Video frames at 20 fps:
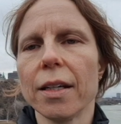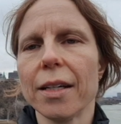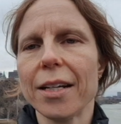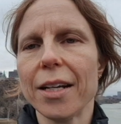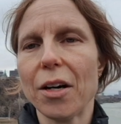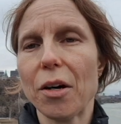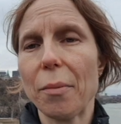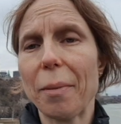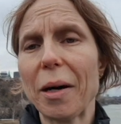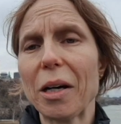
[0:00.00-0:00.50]

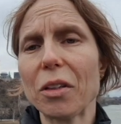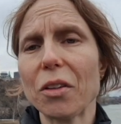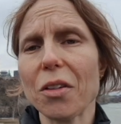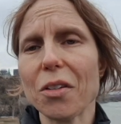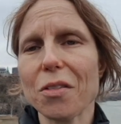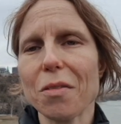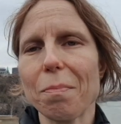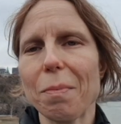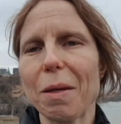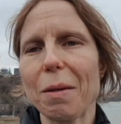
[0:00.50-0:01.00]
Now, about
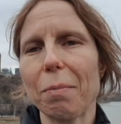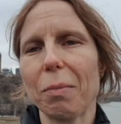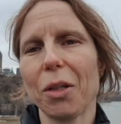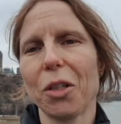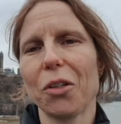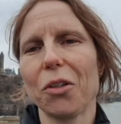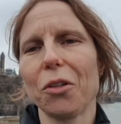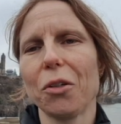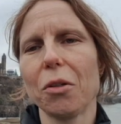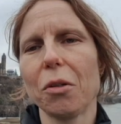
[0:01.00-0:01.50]
those
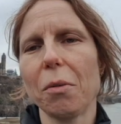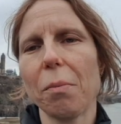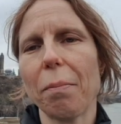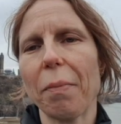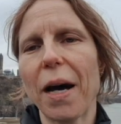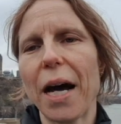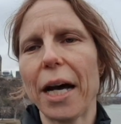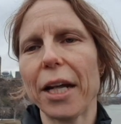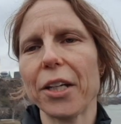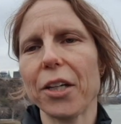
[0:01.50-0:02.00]
people who
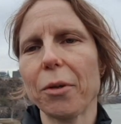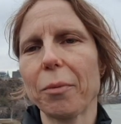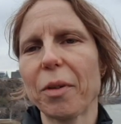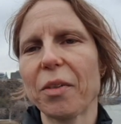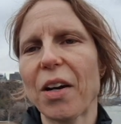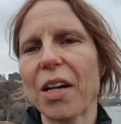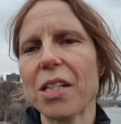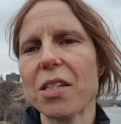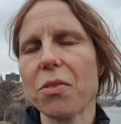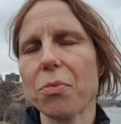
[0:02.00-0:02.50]
pat
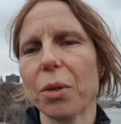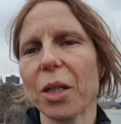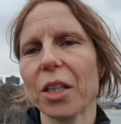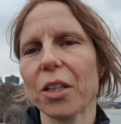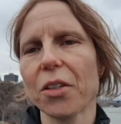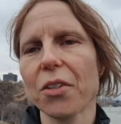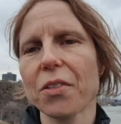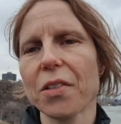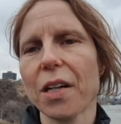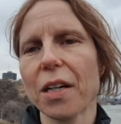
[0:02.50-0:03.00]
human rights
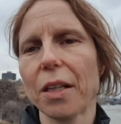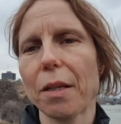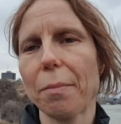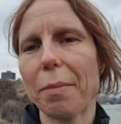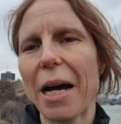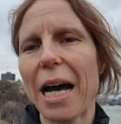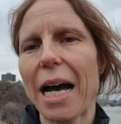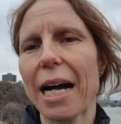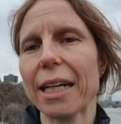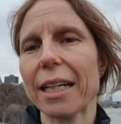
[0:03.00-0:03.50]
workers on the
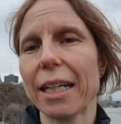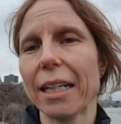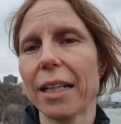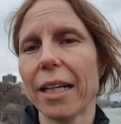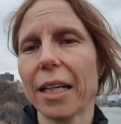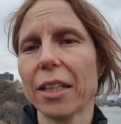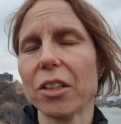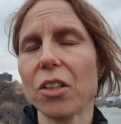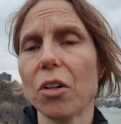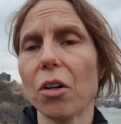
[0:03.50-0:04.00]
back
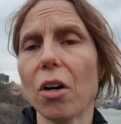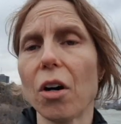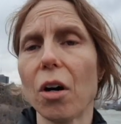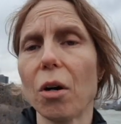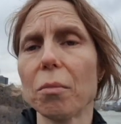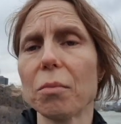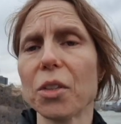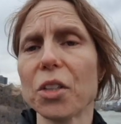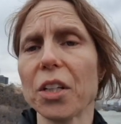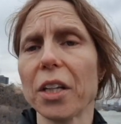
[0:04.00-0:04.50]
and then go
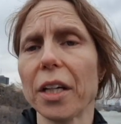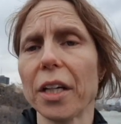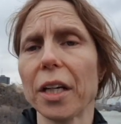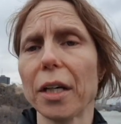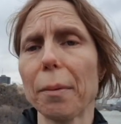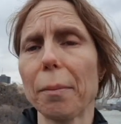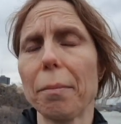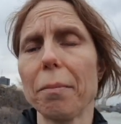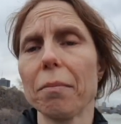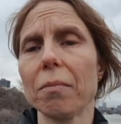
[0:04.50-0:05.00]
home to
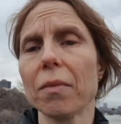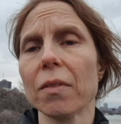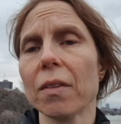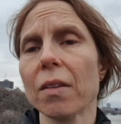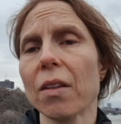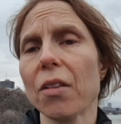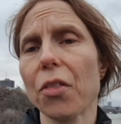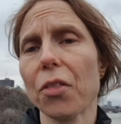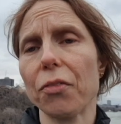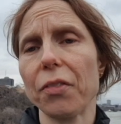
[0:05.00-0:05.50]
their
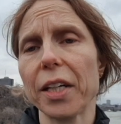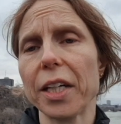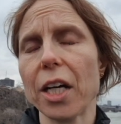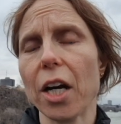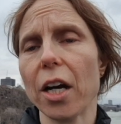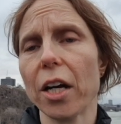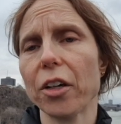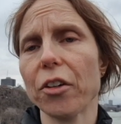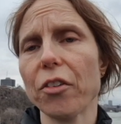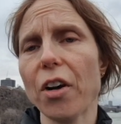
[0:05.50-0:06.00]

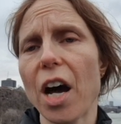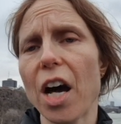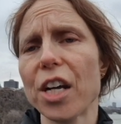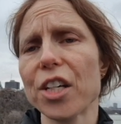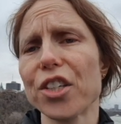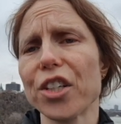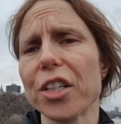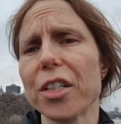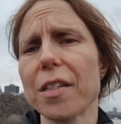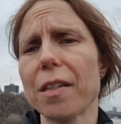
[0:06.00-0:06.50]
three-car
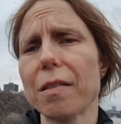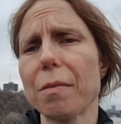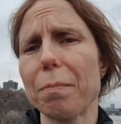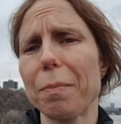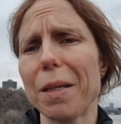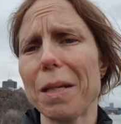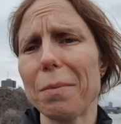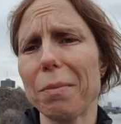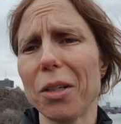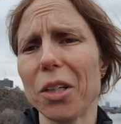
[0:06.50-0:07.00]
garages,
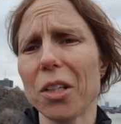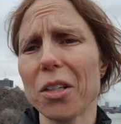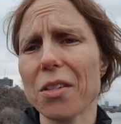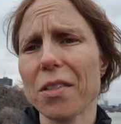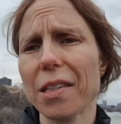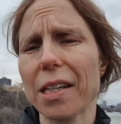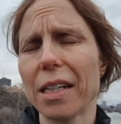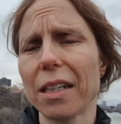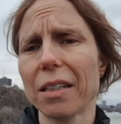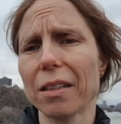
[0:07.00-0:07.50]

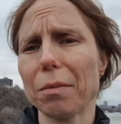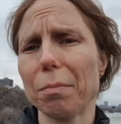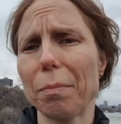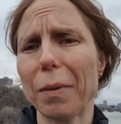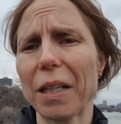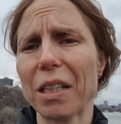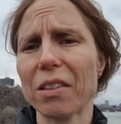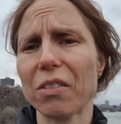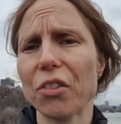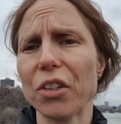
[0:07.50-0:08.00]
beamers, and
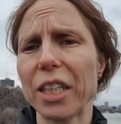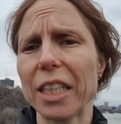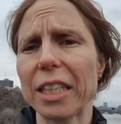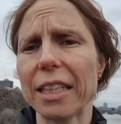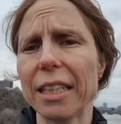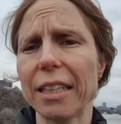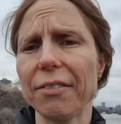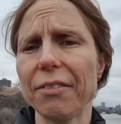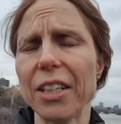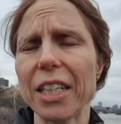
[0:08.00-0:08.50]
big-screen
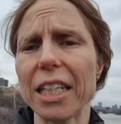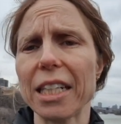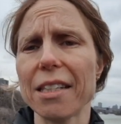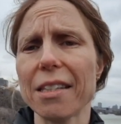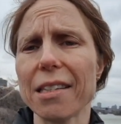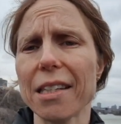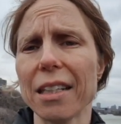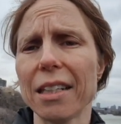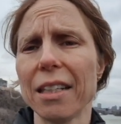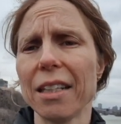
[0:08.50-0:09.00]

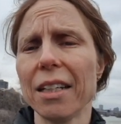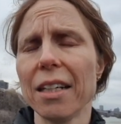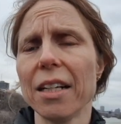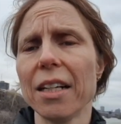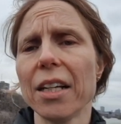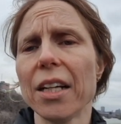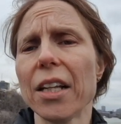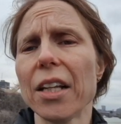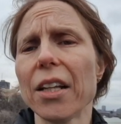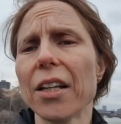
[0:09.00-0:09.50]
TVs.
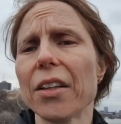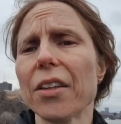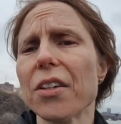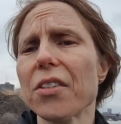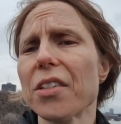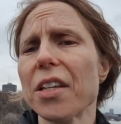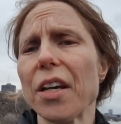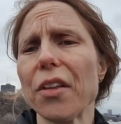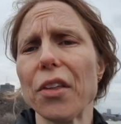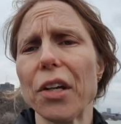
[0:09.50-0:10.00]

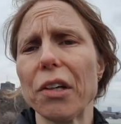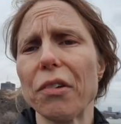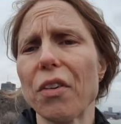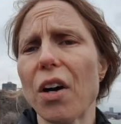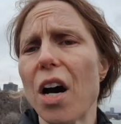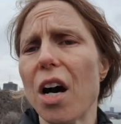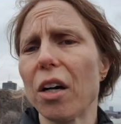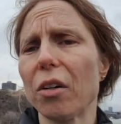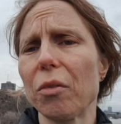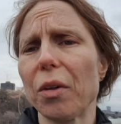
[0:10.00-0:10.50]
There's nothing
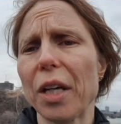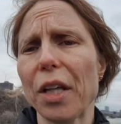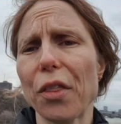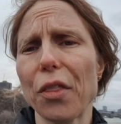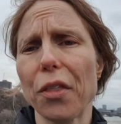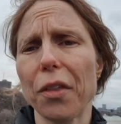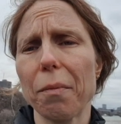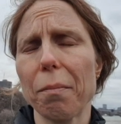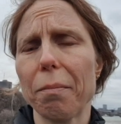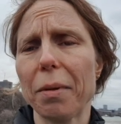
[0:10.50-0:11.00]
wrong with
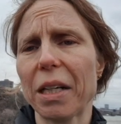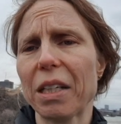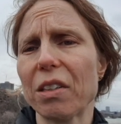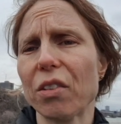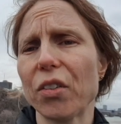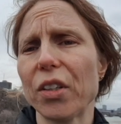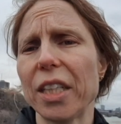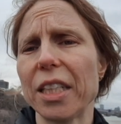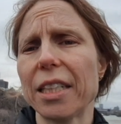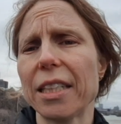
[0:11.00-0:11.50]

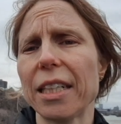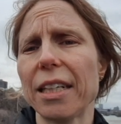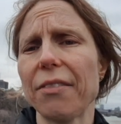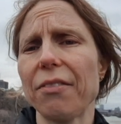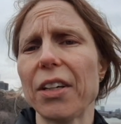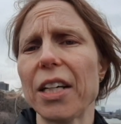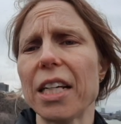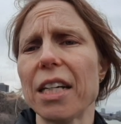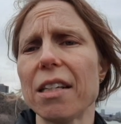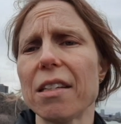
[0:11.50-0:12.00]
big-screen
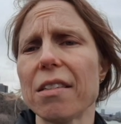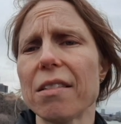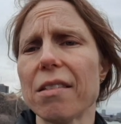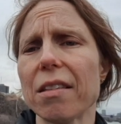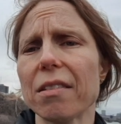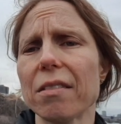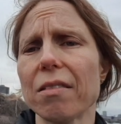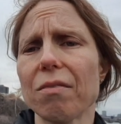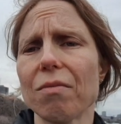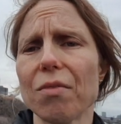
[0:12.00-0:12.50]
TVs,
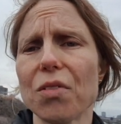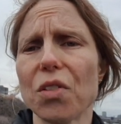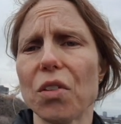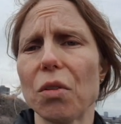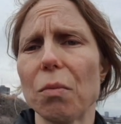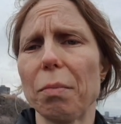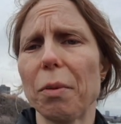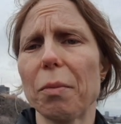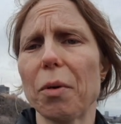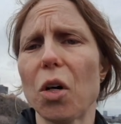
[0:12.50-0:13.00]

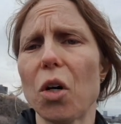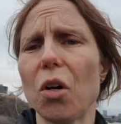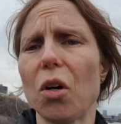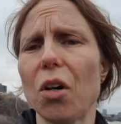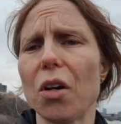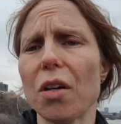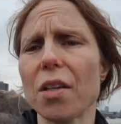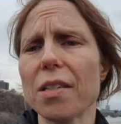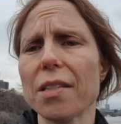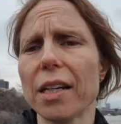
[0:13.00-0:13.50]
Super
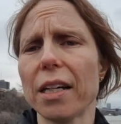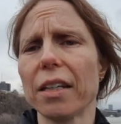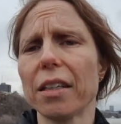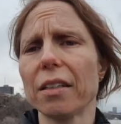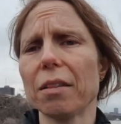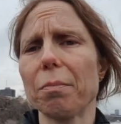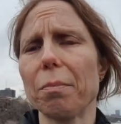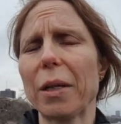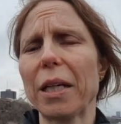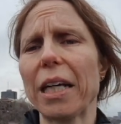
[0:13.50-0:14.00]
Bowls,
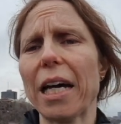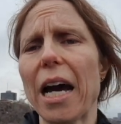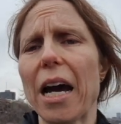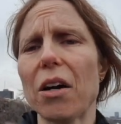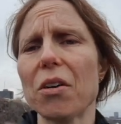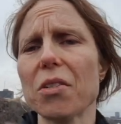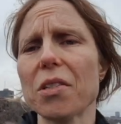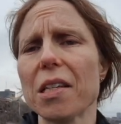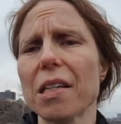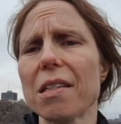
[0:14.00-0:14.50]
and big
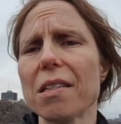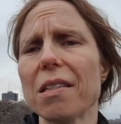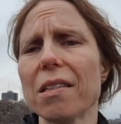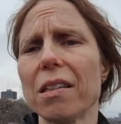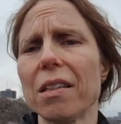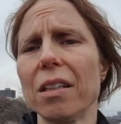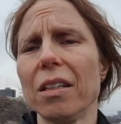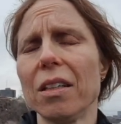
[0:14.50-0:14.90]
houses.